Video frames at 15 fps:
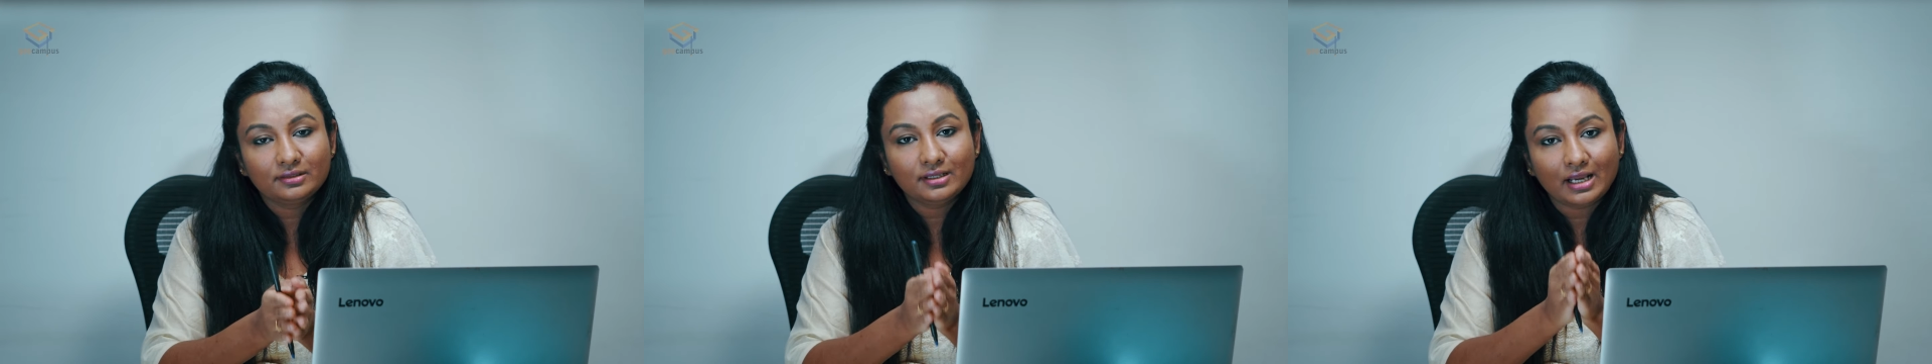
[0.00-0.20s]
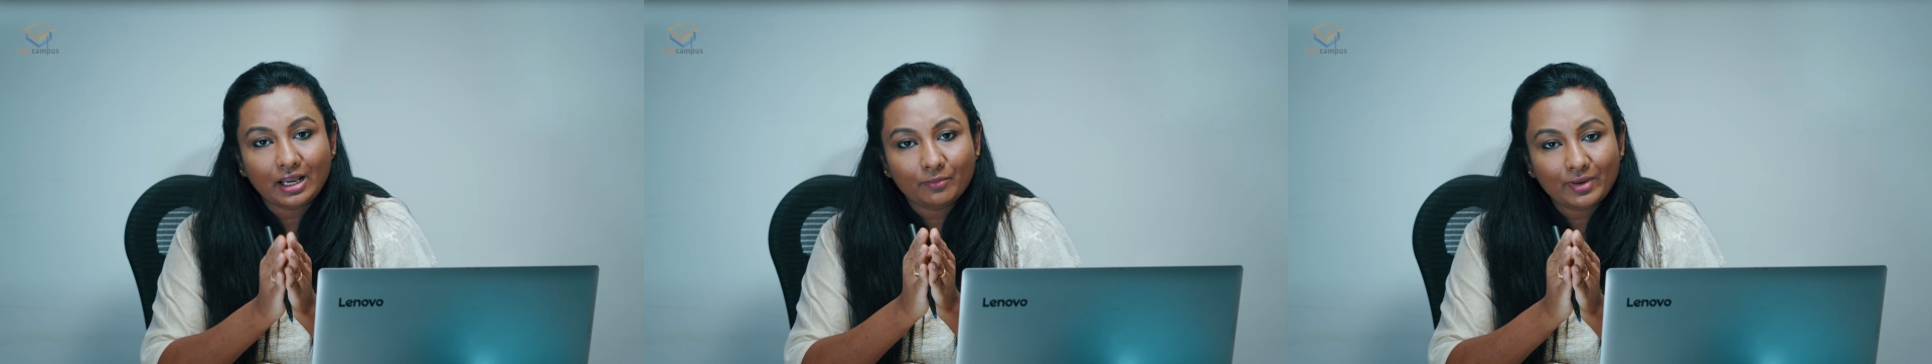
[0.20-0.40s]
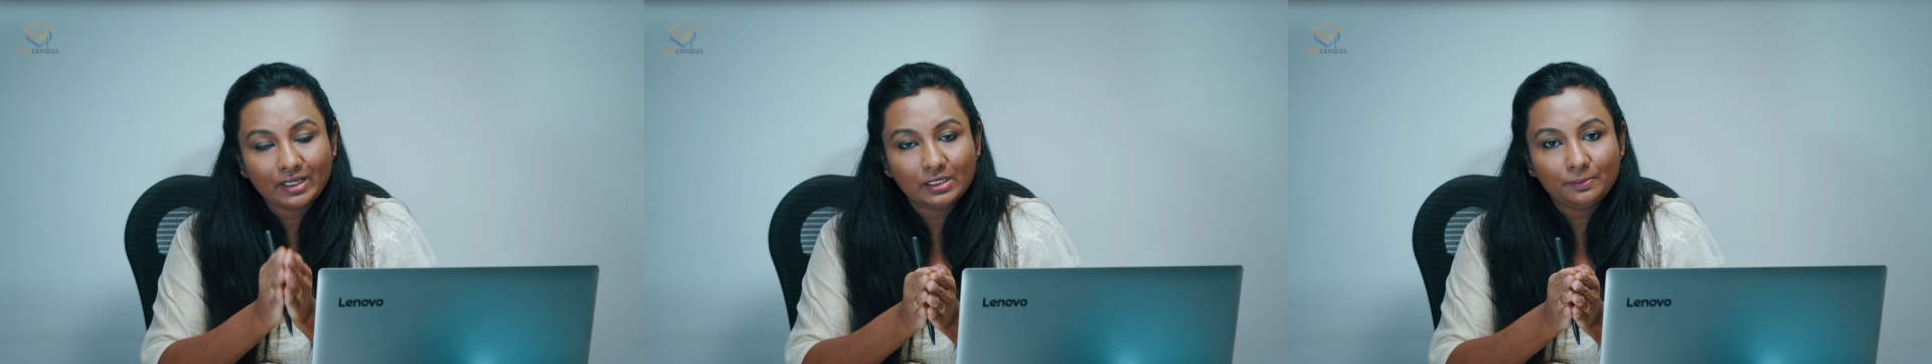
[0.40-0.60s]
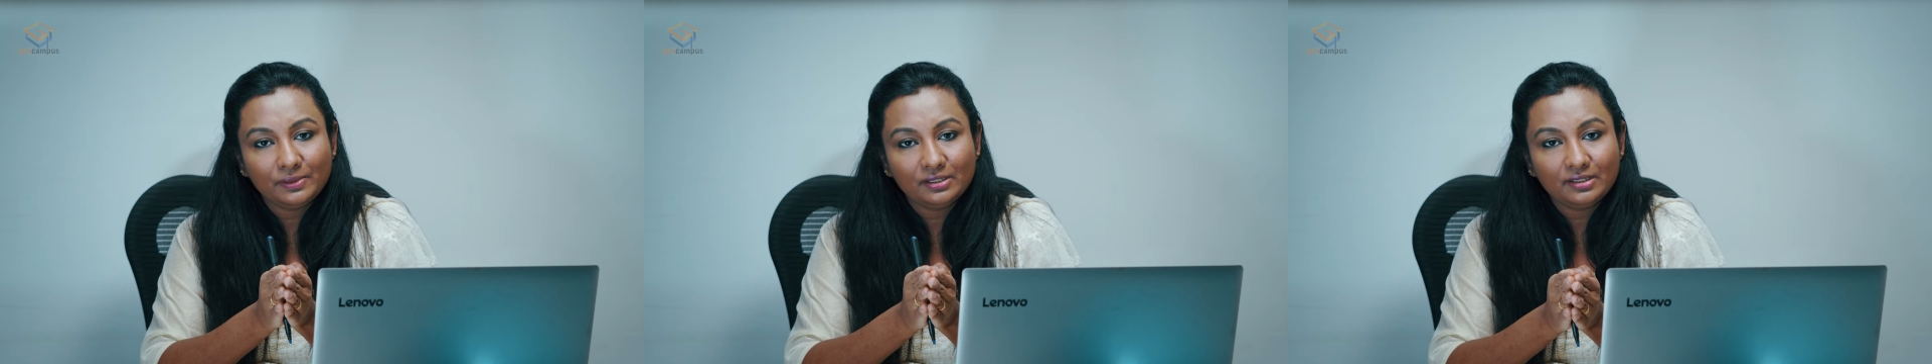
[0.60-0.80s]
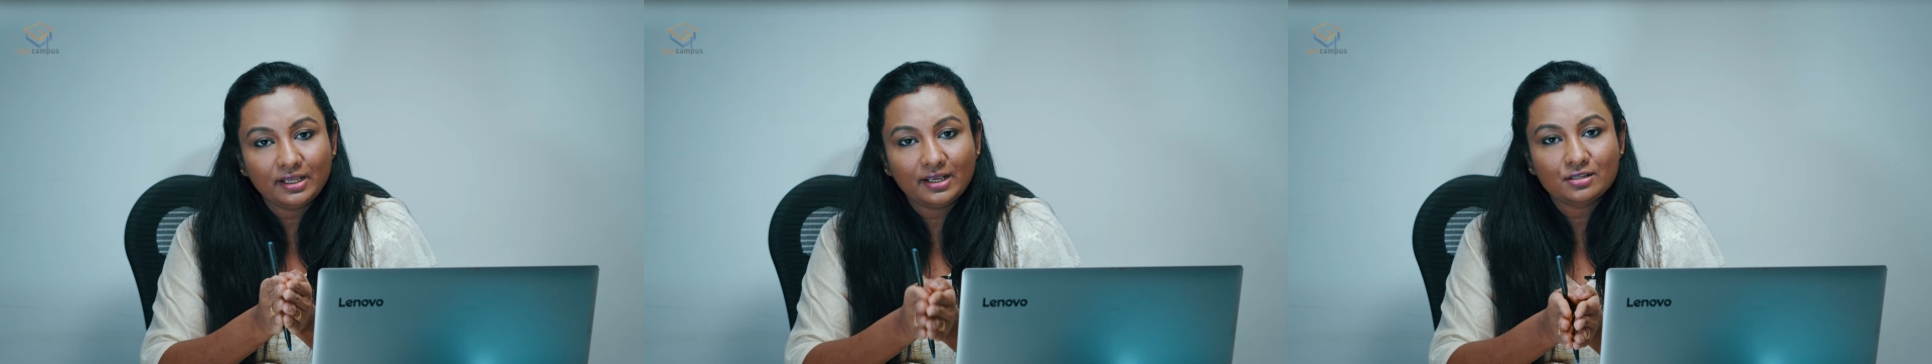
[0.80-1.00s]
The
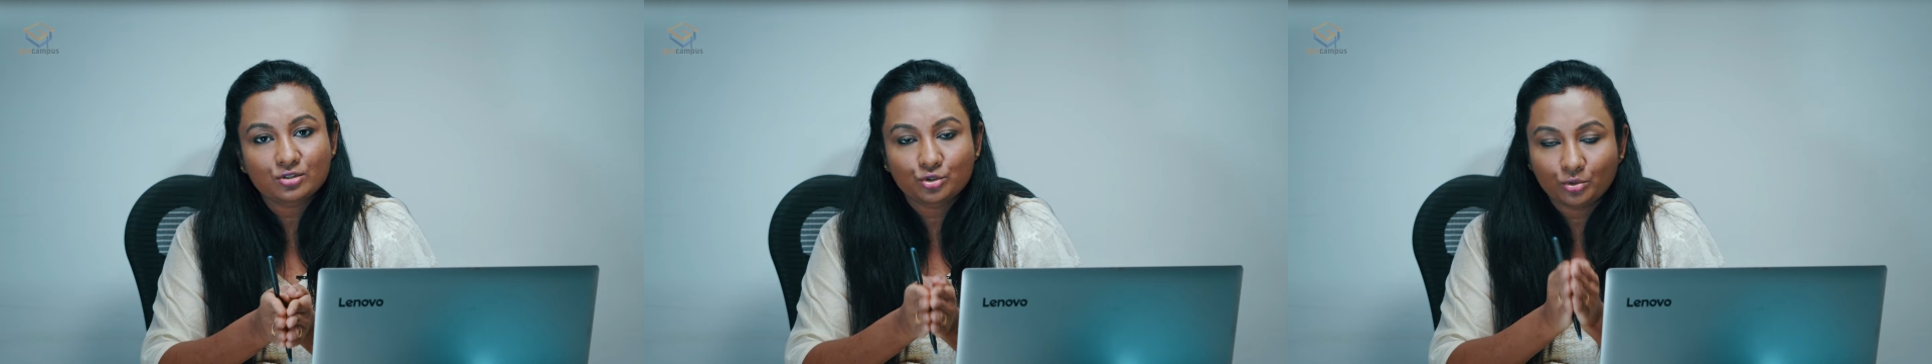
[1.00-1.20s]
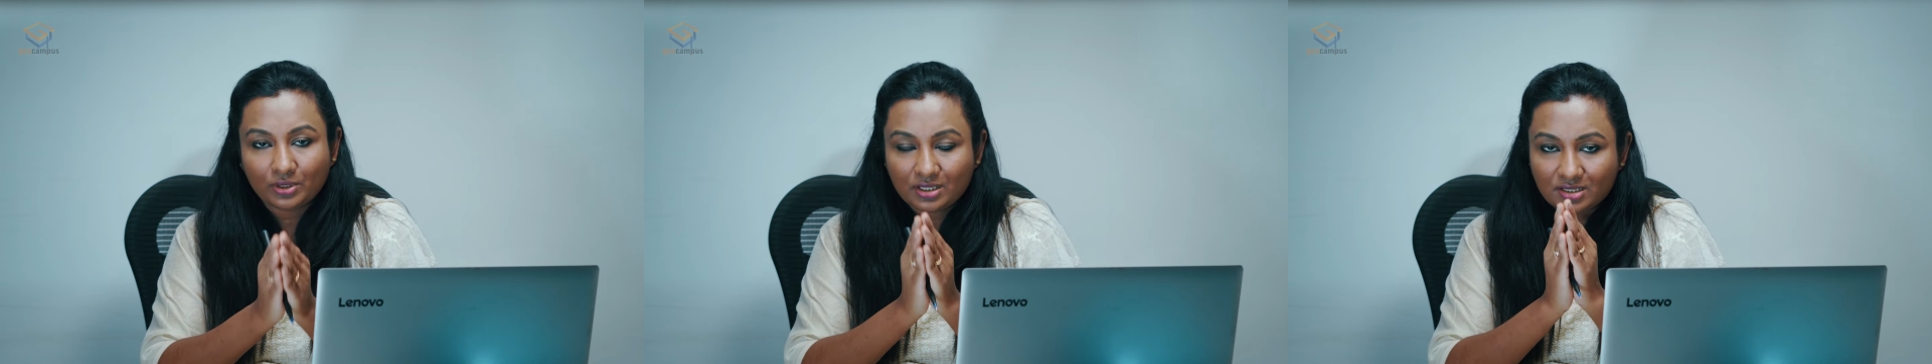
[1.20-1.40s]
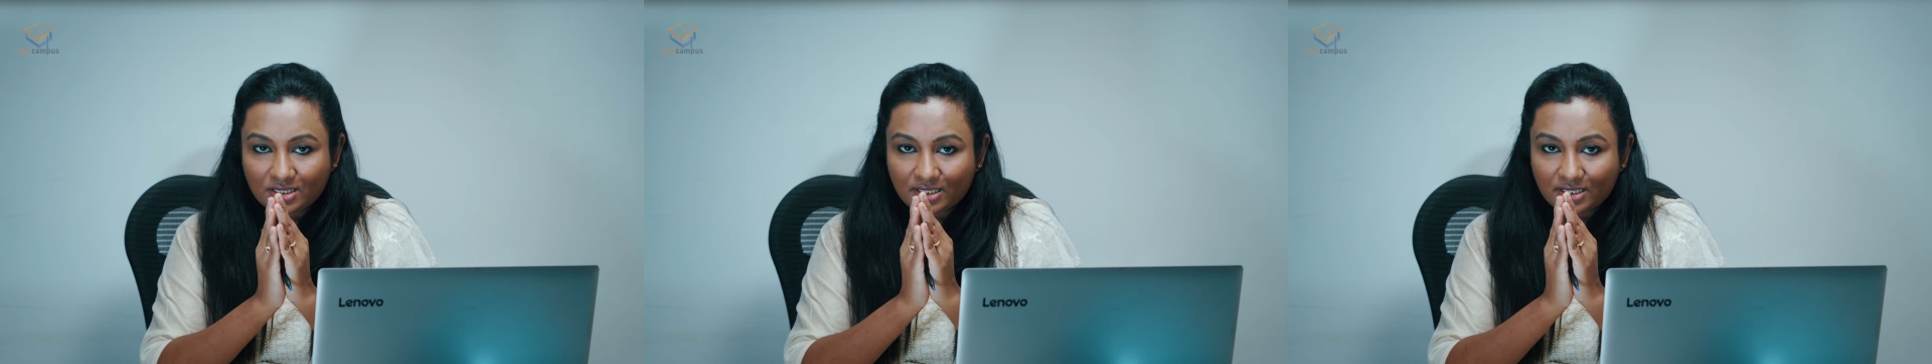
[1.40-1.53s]
available dates, you can